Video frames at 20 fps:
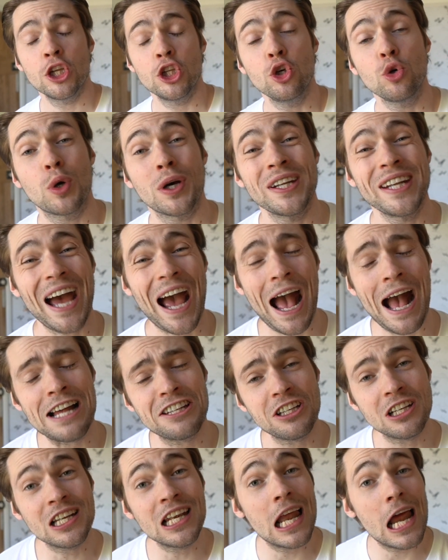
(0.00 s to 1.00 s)
you can
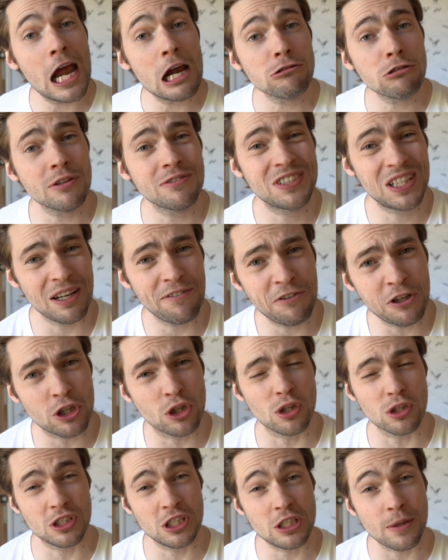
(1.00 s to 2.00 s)
add a layer of
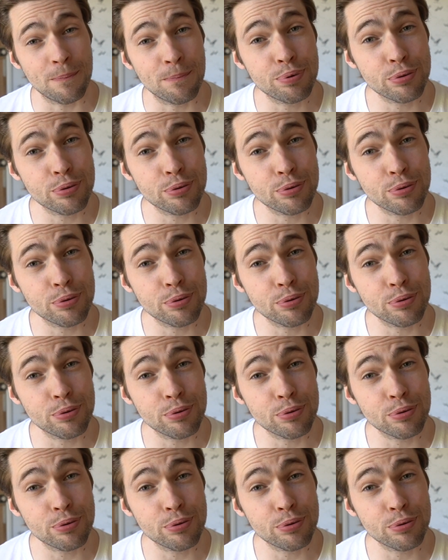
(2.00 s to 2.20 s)
difficulty to